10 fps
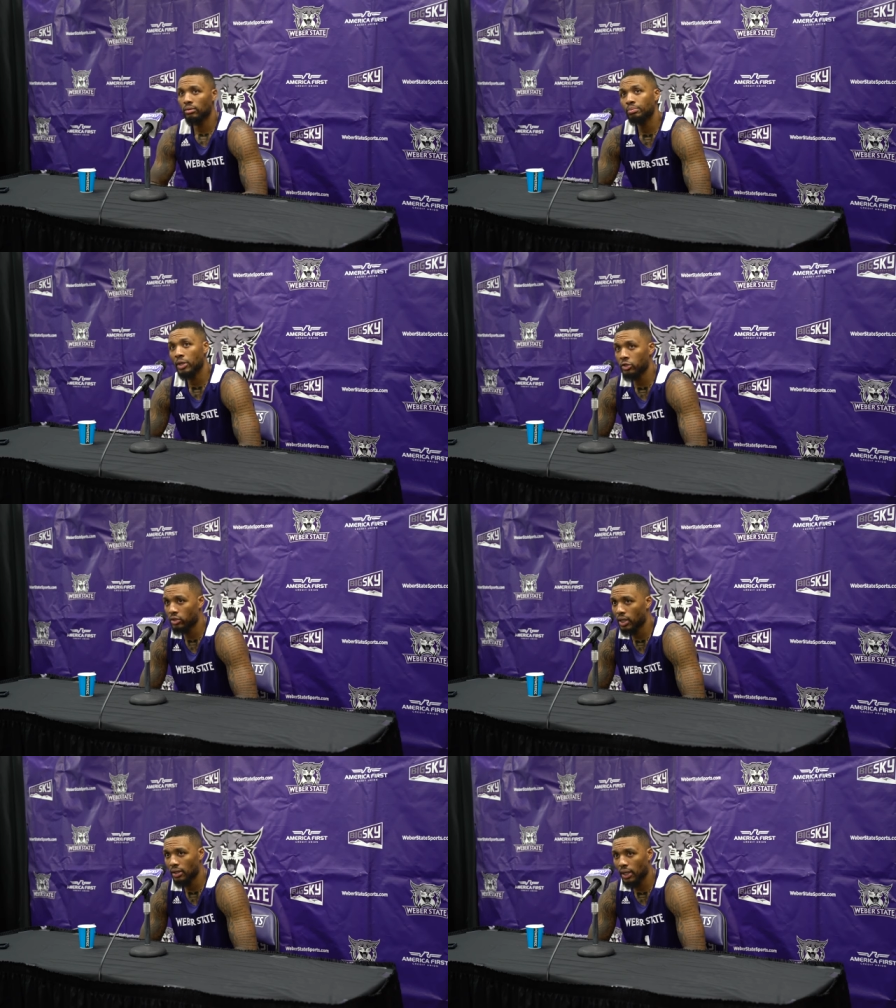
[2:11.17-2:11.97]
pictures
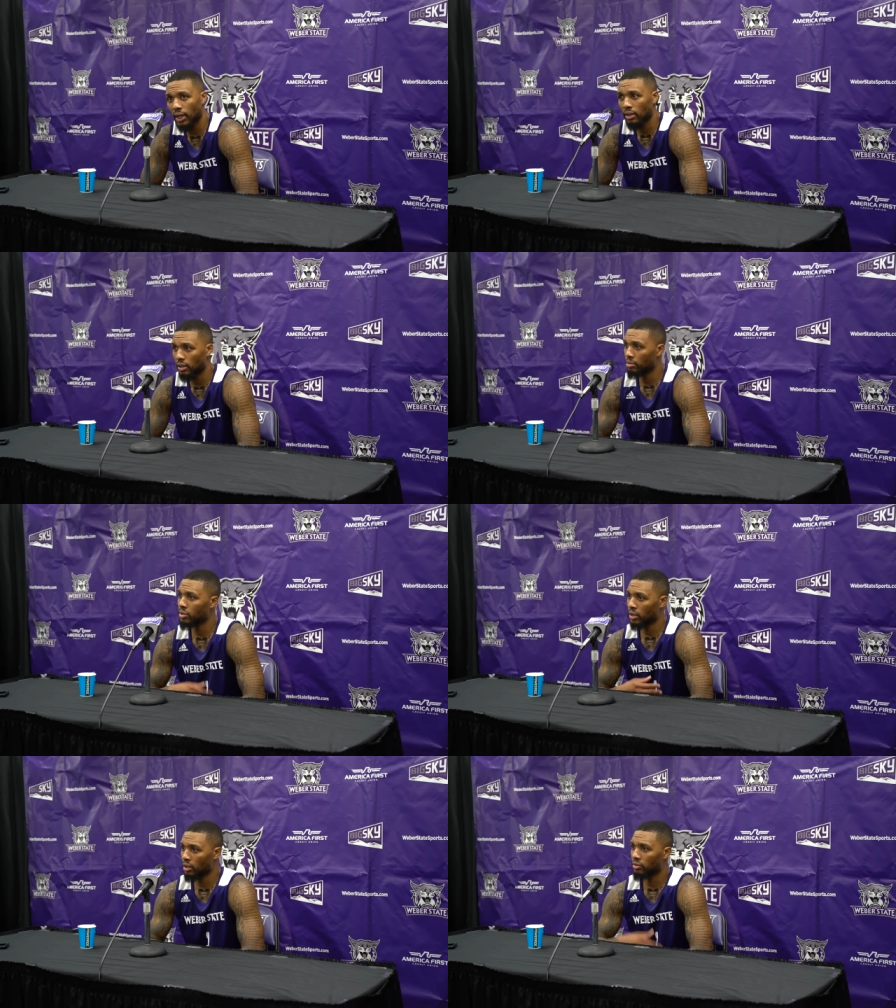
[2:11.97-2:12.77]
like that of
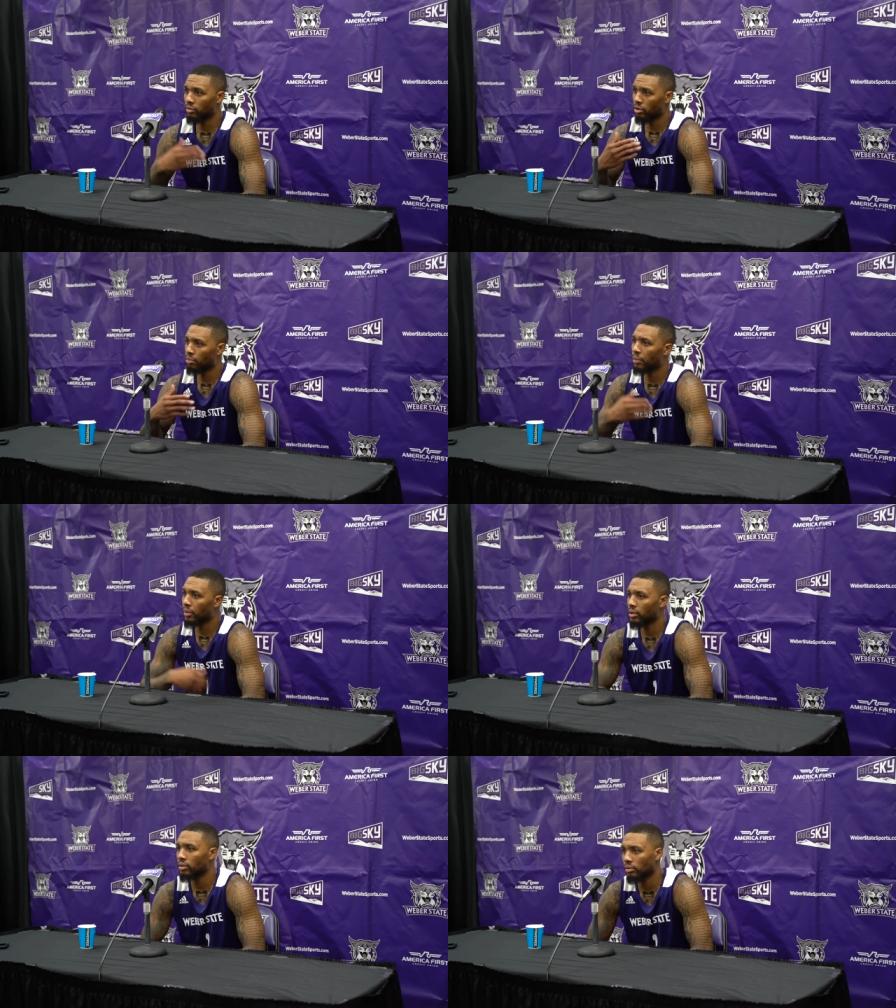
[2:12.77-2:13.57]
themselves and
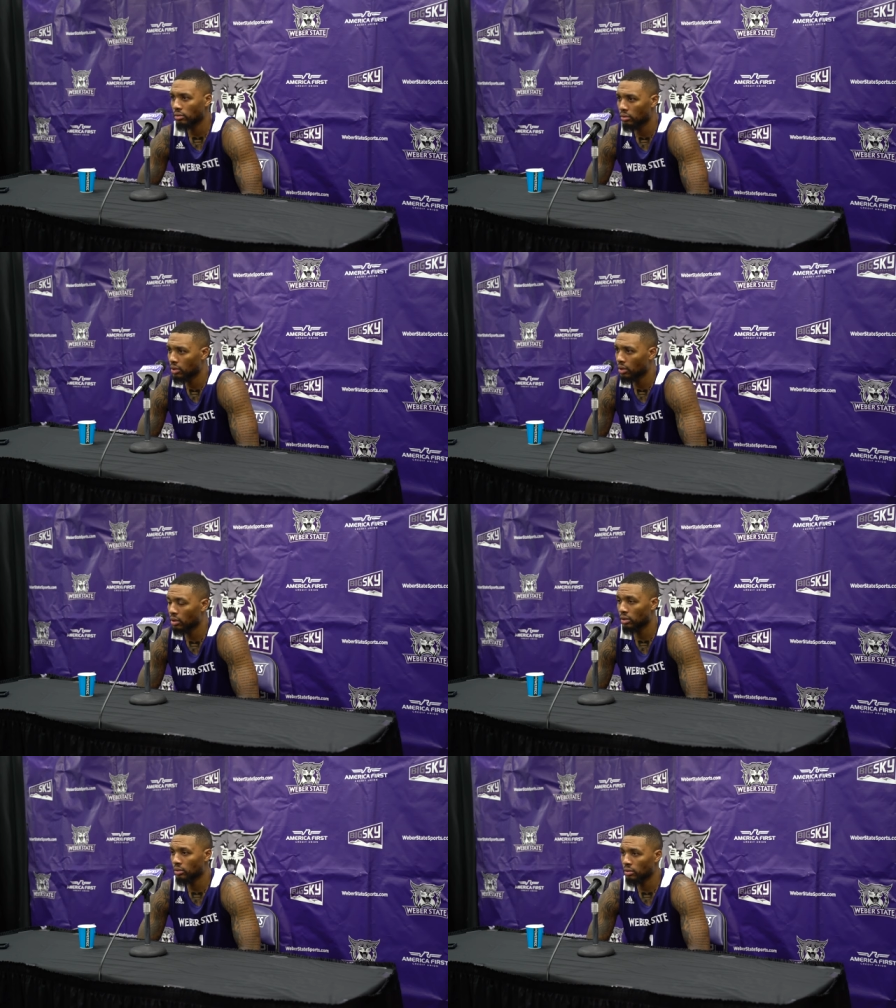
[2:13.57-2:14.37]
remember, you know,
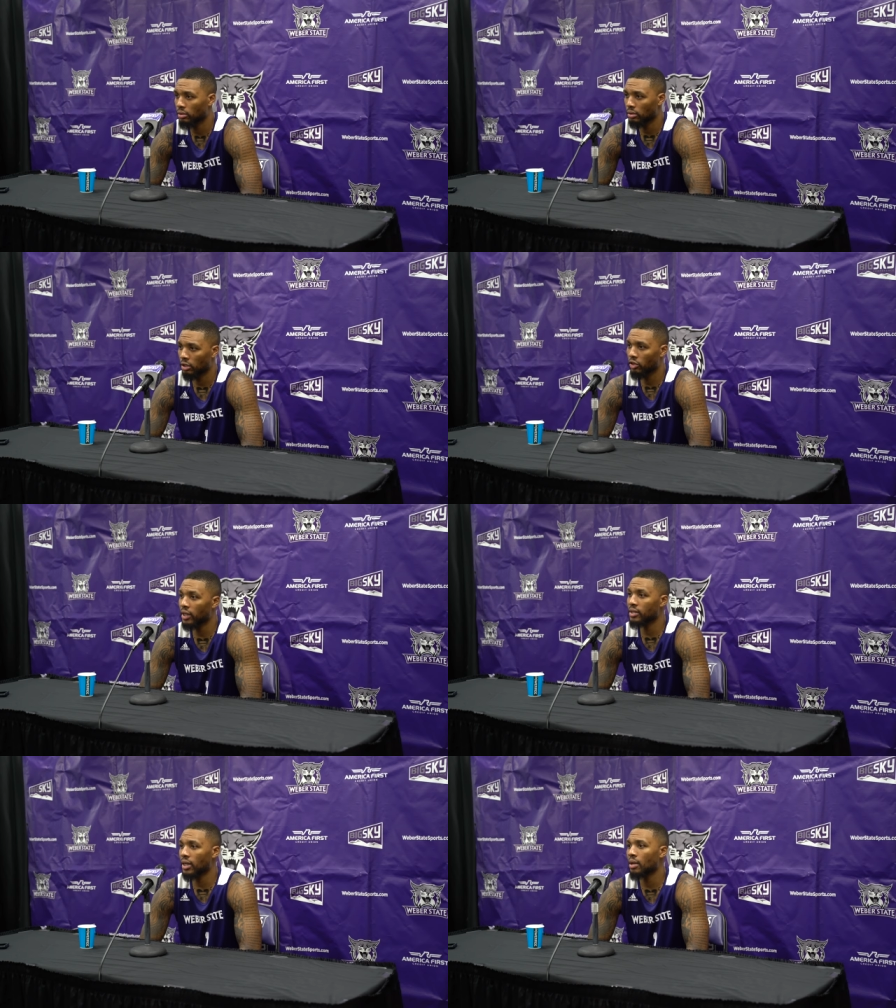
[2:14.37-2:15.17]
the, the
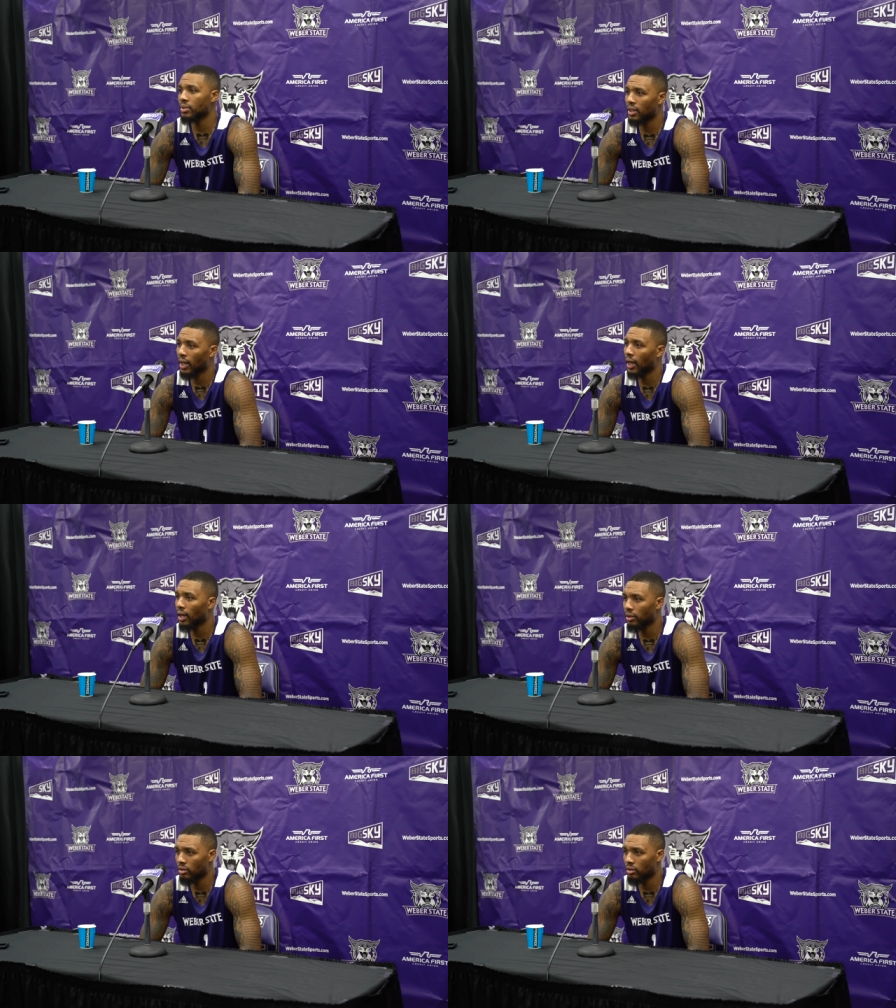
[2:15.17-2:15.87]
great times that they had,